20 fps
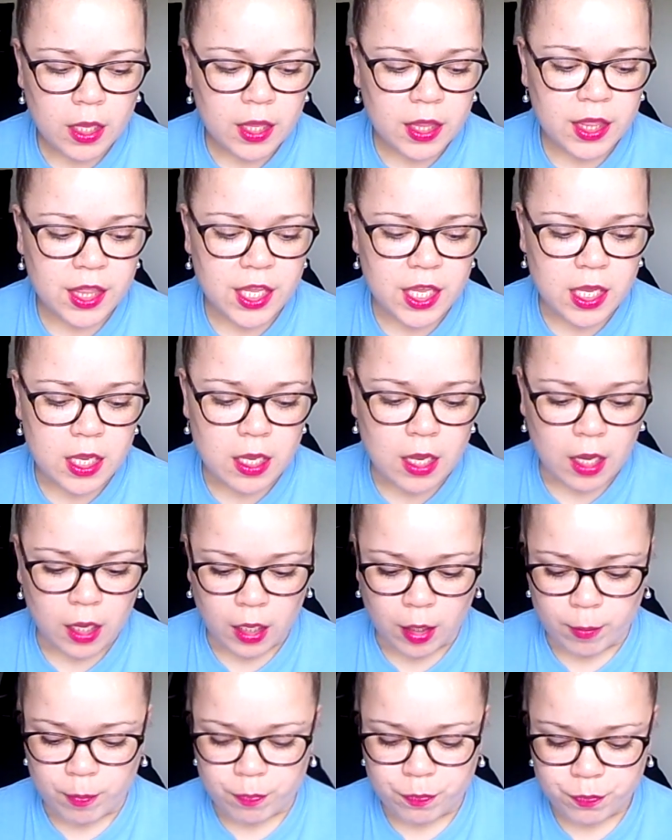The
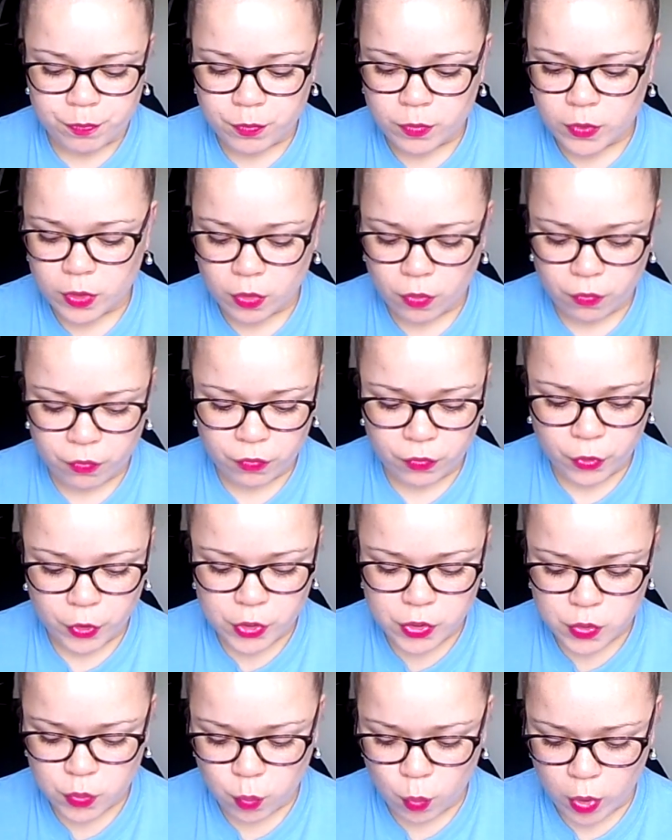
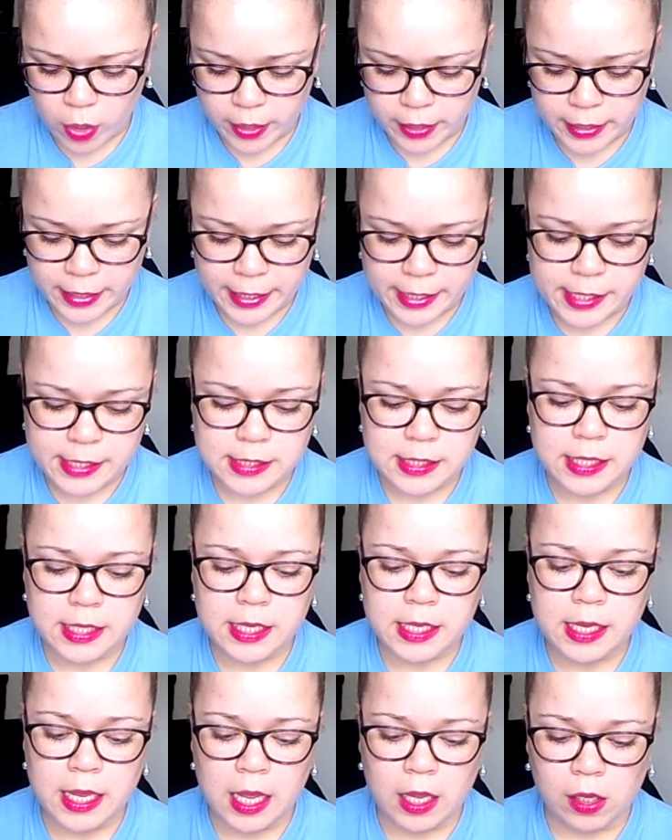first one is the
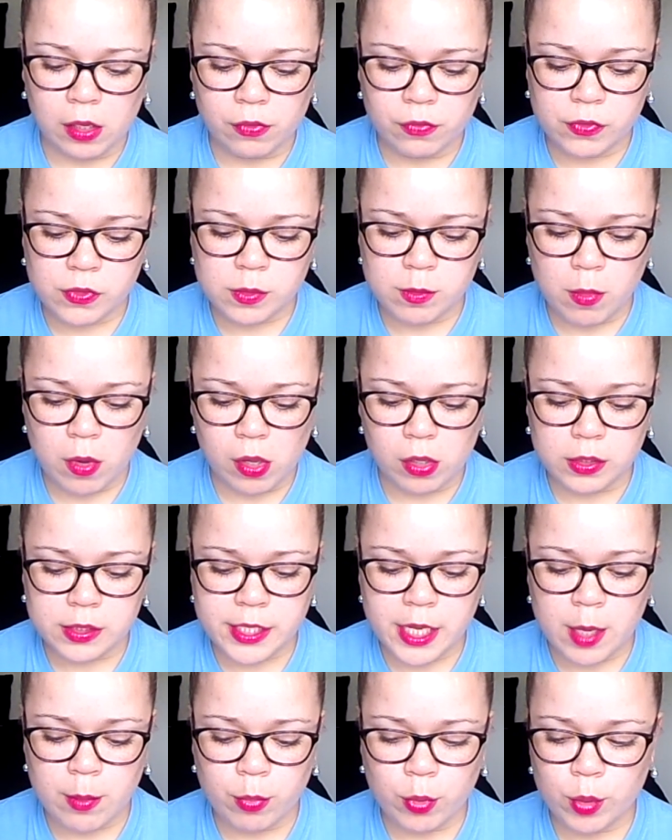e.l.f. small
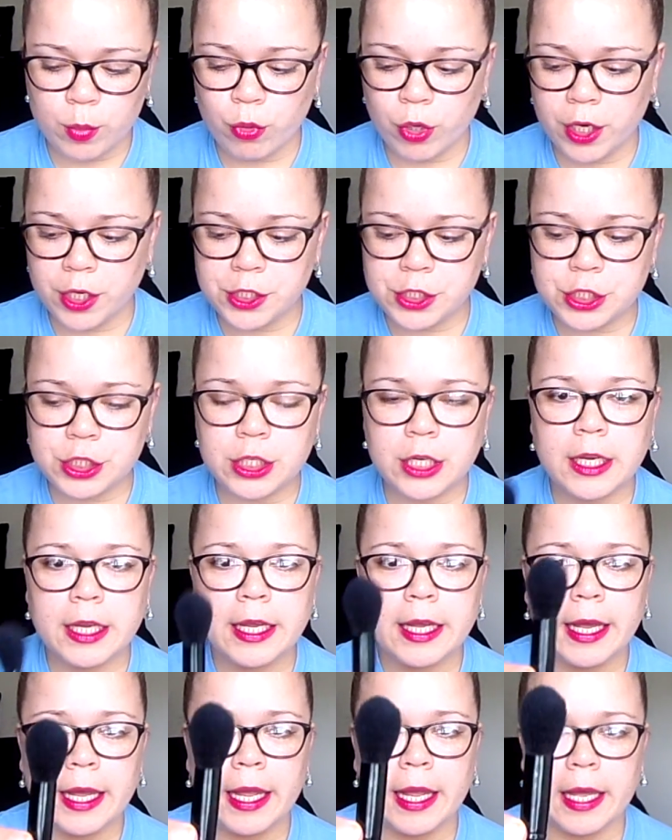tapered brush,
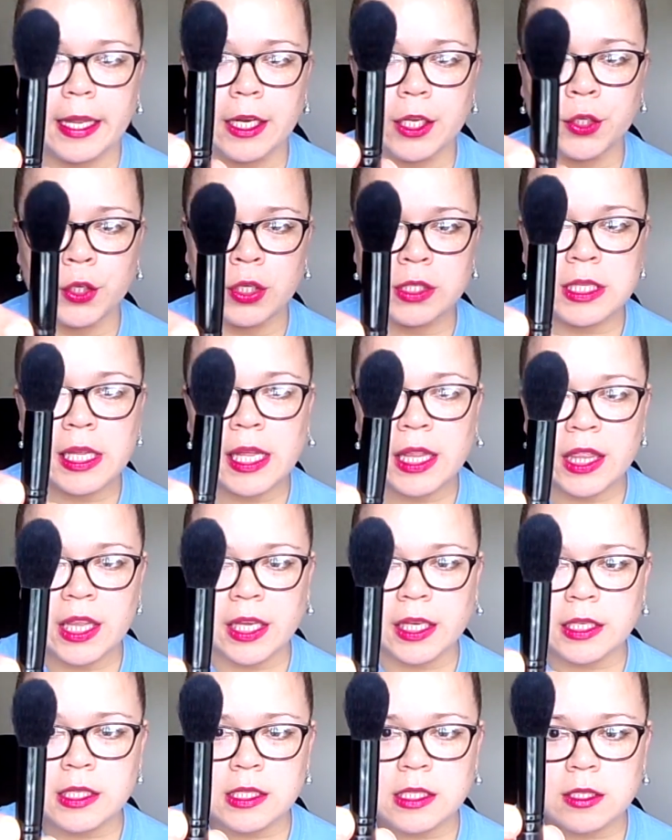and it looks like
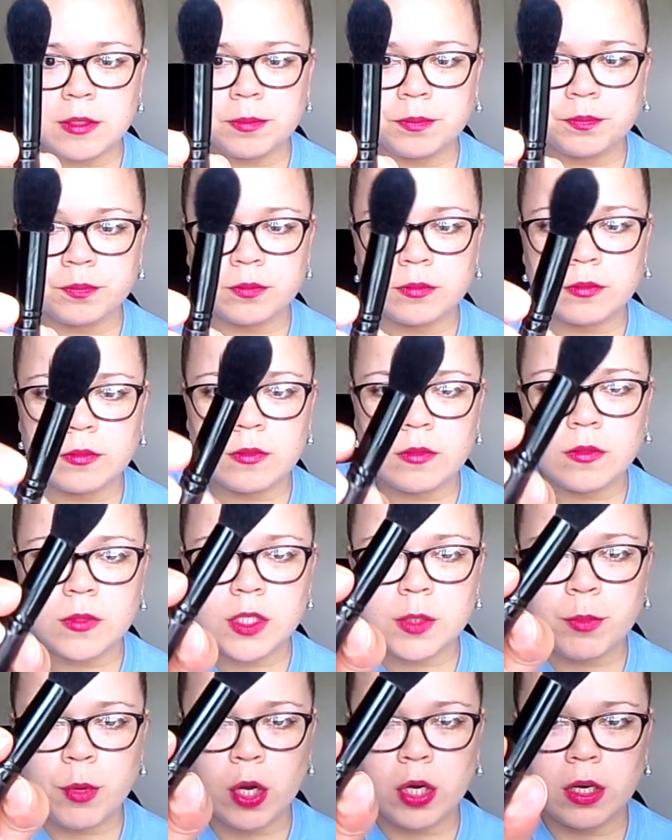this. It's
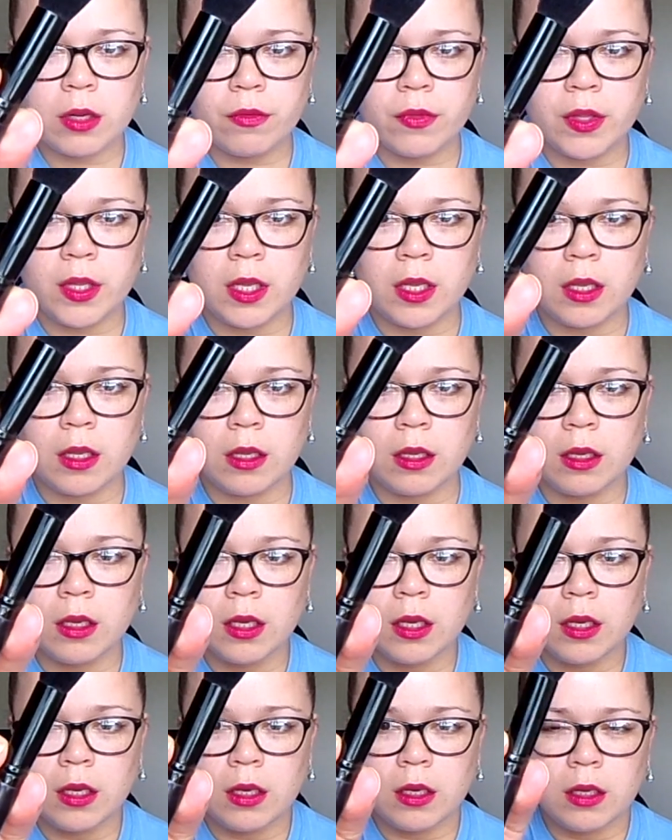part of
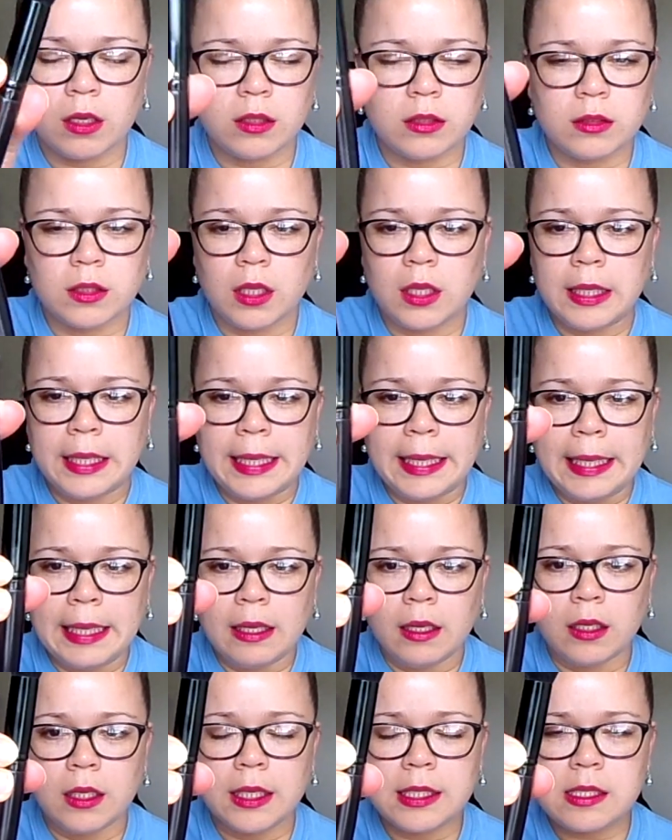
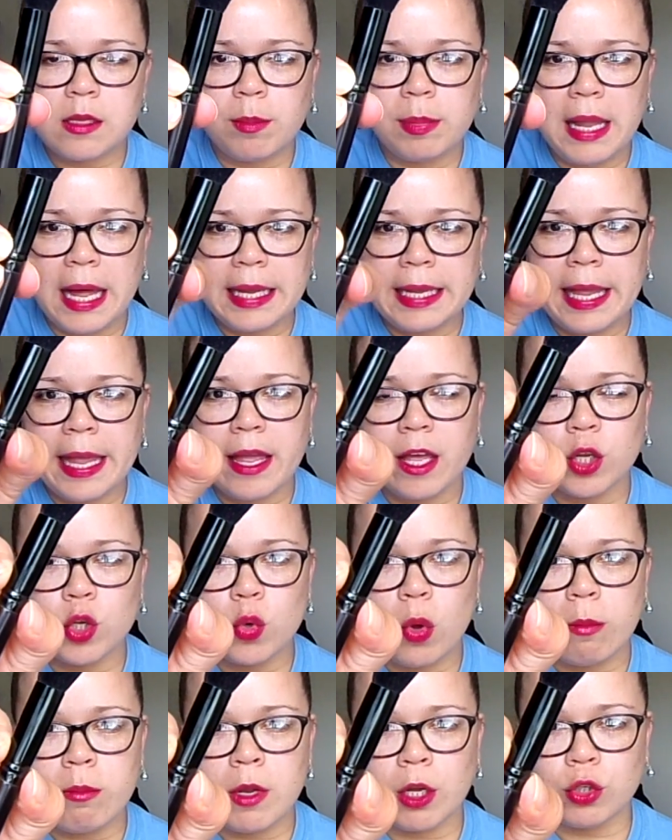it's a black handle.
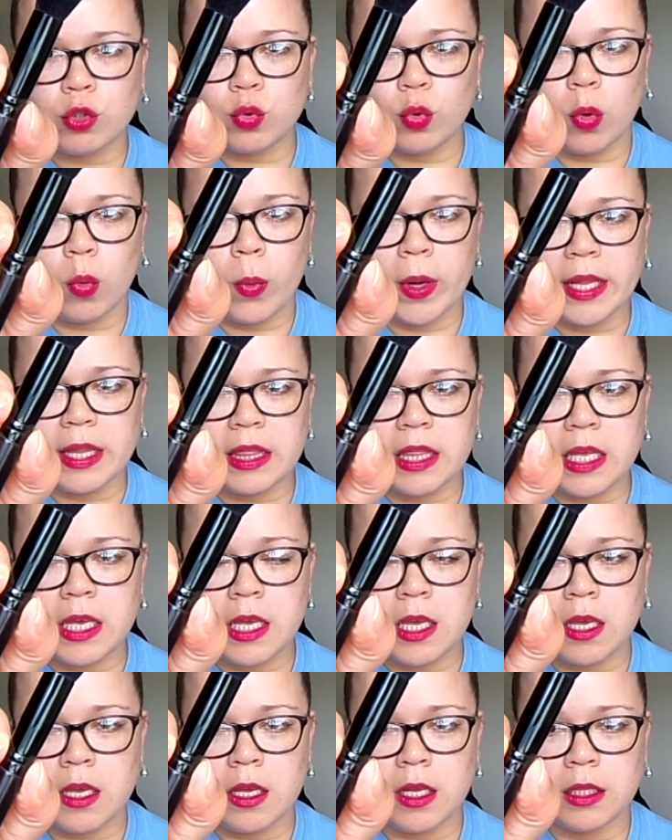I'm not sure what
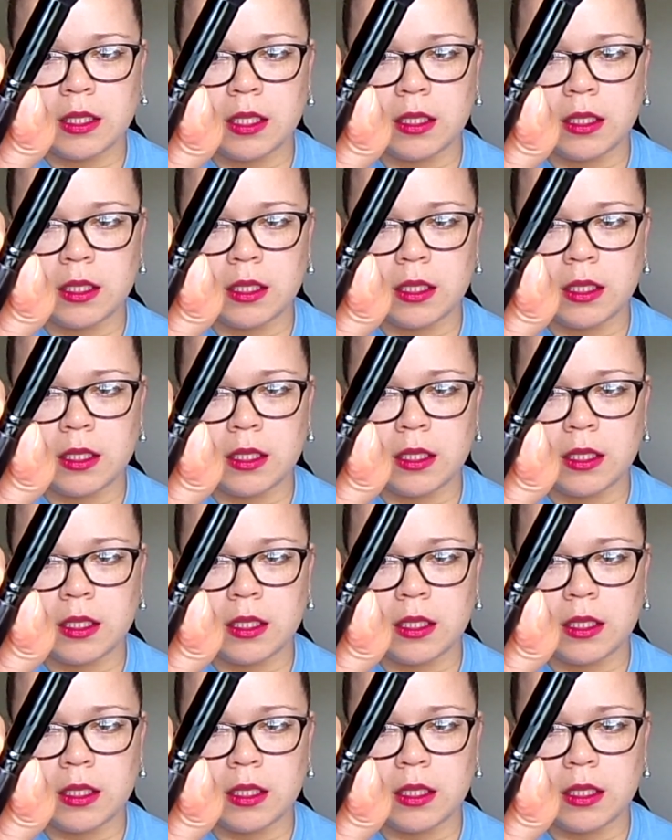the